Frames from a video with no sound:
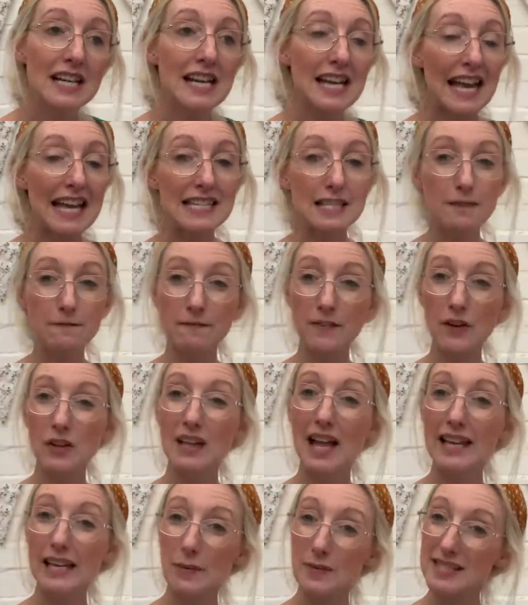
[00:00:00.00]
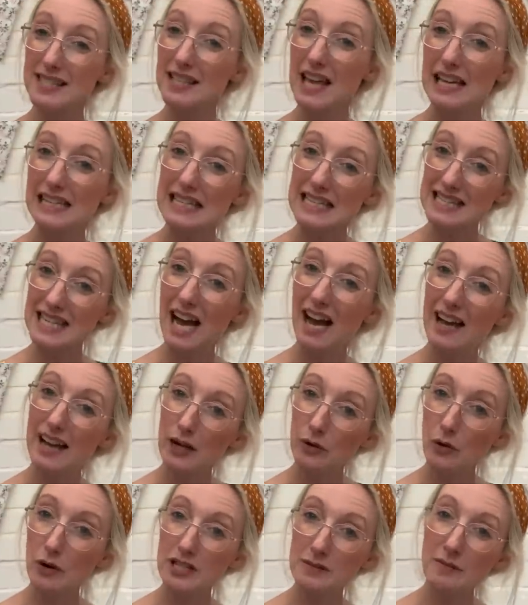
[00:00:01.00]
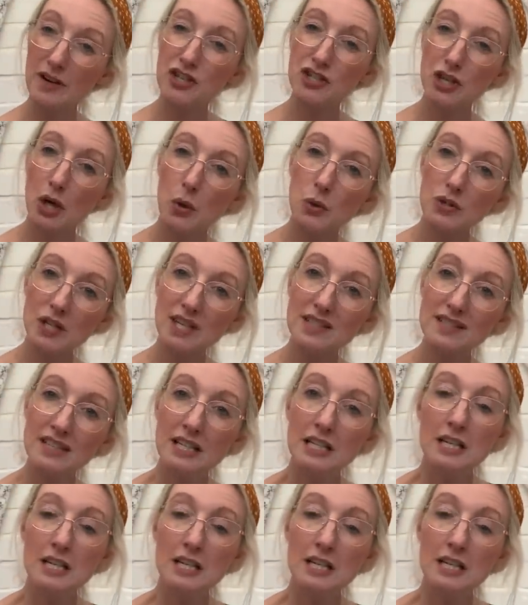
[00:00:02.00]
it did feel like it was slightly tight across my shoulders.